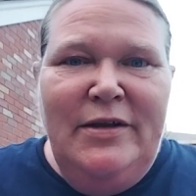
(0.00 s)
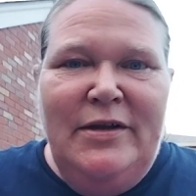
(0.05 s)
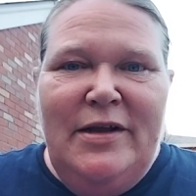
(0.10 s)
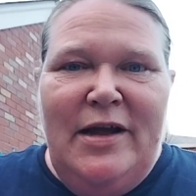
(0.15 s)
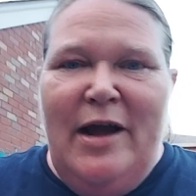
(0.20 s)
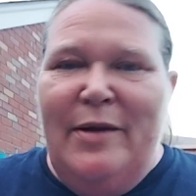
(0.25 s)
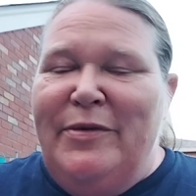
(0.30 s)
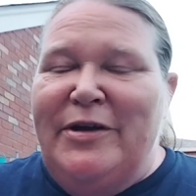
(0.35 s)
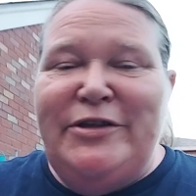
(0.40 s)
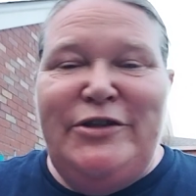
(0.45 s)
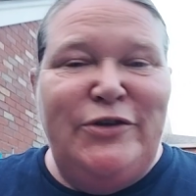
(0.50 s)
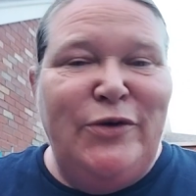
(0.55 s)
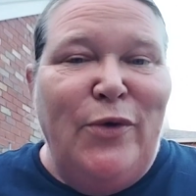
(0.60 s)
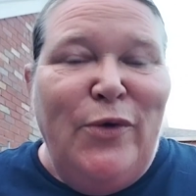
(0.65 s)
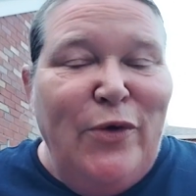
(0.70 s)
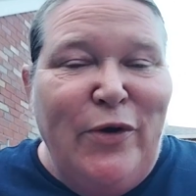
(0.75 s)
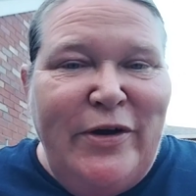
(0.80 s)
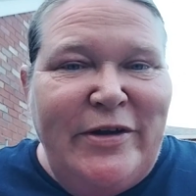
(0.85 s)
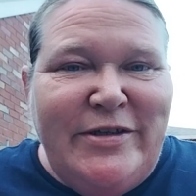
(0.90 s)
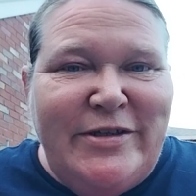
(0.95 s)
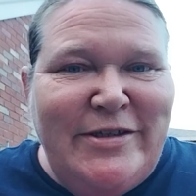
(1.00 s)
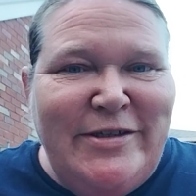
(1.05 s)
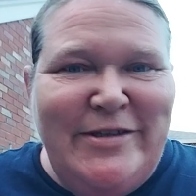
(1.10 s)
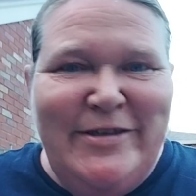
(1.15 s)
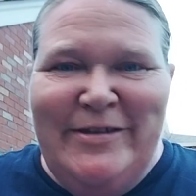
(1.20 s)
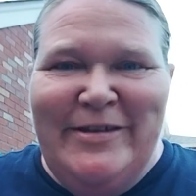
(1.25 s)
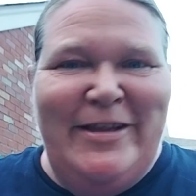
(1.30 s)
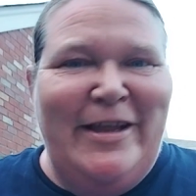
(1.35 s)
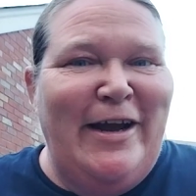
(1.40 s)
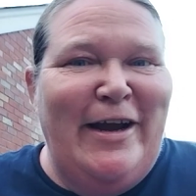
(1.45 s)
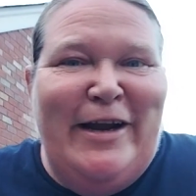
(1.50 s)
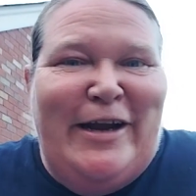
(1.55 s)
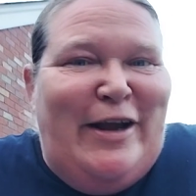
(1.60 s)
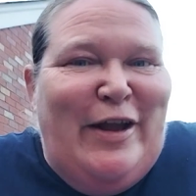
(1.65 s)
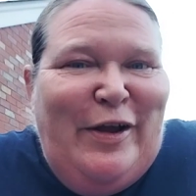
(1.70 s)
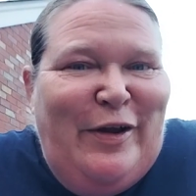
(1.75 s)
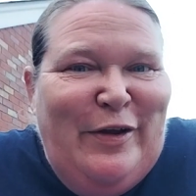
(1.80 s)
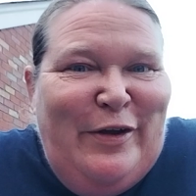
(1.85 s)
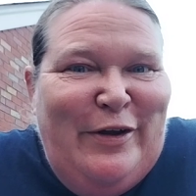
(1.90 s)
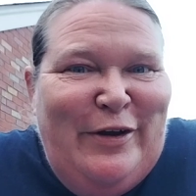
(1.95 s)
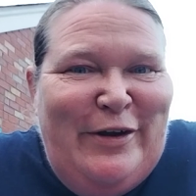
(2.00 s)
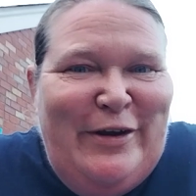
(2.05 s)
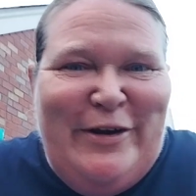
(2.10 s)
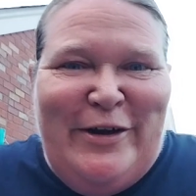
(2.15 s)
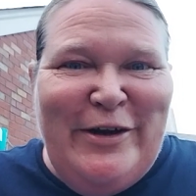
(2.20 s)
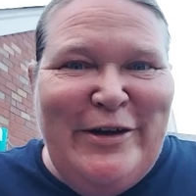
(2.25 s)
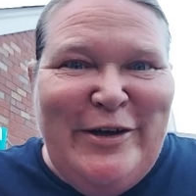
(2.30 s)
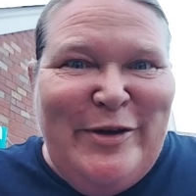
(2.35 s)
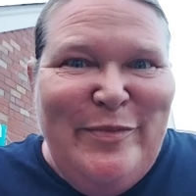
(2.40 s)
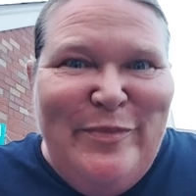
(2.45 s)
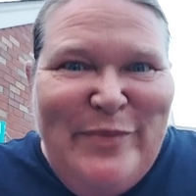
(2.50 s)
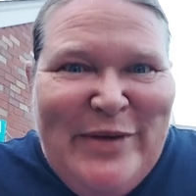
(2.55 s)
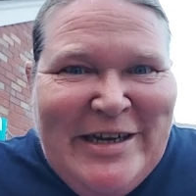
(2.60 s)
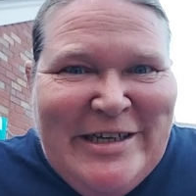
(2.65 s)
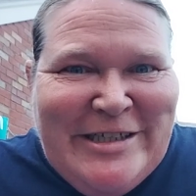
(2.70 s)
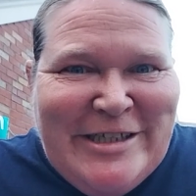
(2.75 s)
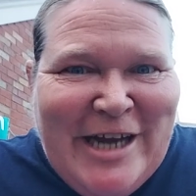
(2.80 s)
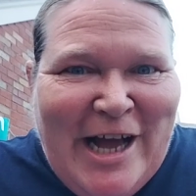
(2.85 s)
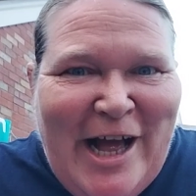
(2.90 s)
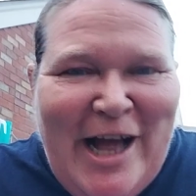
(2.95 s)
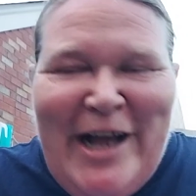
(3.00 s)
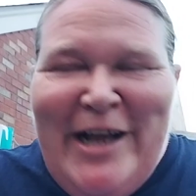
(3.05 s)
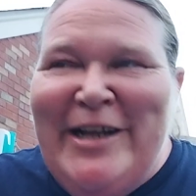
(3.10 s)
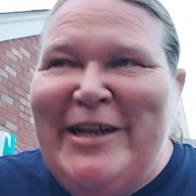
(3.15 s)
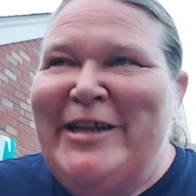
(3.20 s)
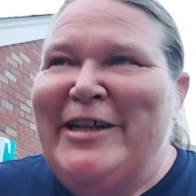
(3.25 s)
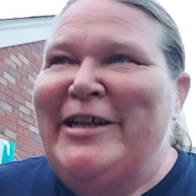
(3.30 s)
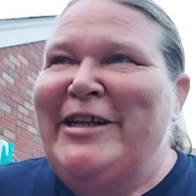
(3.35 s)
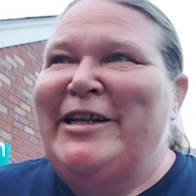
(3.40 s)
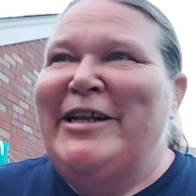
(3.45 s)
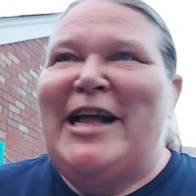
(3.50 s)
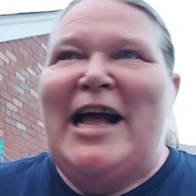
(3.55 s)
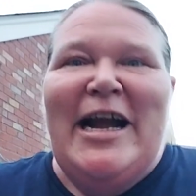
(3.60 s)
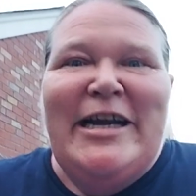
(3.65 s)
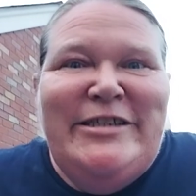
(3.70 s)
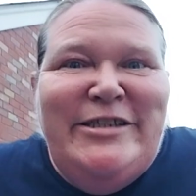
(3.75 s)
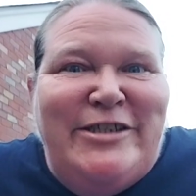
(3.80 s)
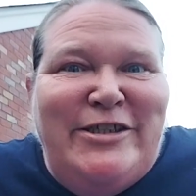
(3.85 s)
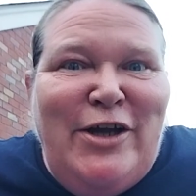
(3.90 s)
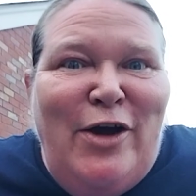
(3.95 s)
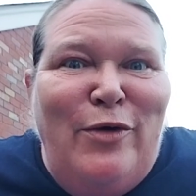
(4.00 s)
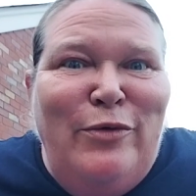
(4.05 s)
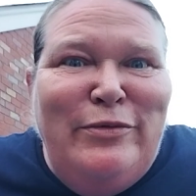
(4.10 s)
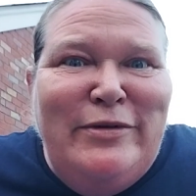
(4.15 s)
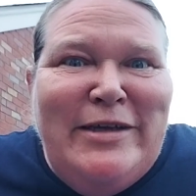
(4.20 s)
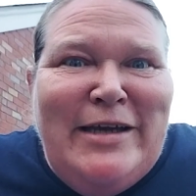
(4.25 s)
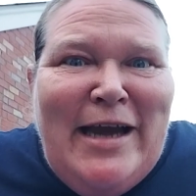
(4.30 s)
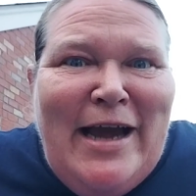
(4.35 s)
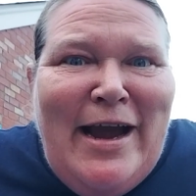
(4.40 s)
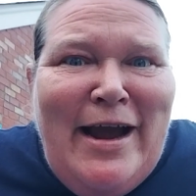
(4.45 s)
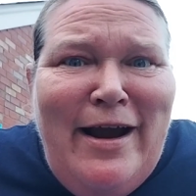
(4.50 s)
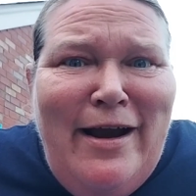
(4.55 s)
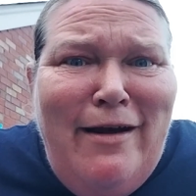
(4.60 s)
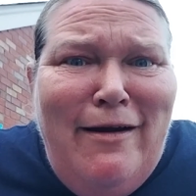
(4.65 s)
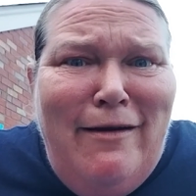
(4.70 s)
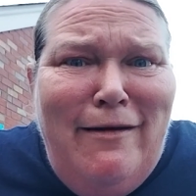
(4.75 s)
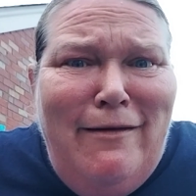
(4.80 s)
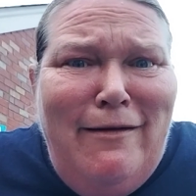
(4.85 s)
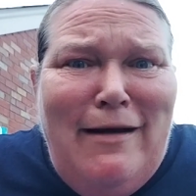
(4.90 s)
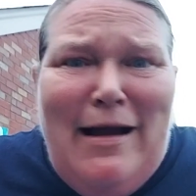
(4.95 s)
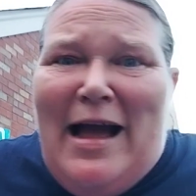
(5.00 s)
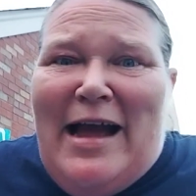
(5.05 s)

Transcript: I'm a Taurus, like, good to meet ya. I don't care.